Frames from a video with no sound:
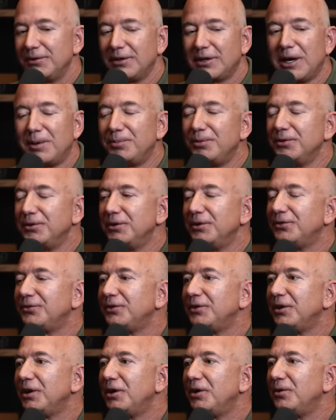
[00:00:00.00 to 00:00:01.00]
couple of years
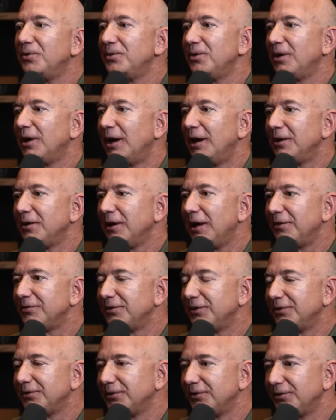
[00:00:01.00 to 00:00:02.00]
ago, I
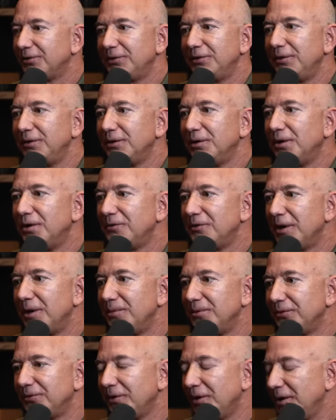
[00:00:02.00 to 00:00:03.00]
left as the CEO of
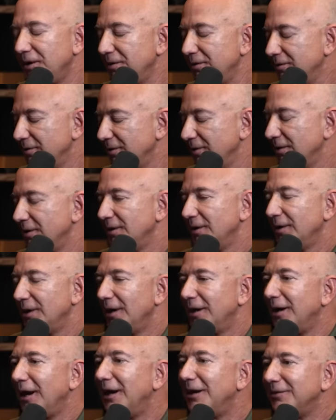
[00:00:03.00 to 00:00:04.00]
Amazon,
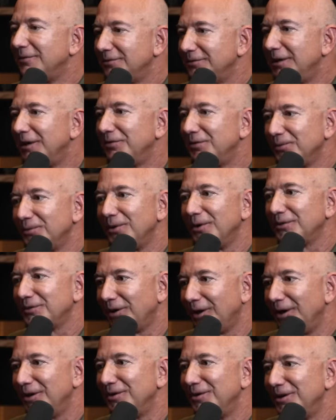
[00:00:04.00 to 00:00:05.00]
and I have never worked
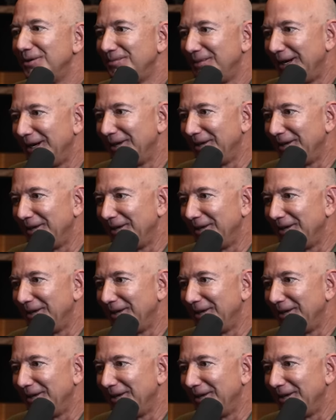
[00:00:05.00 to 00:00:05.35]
harder in my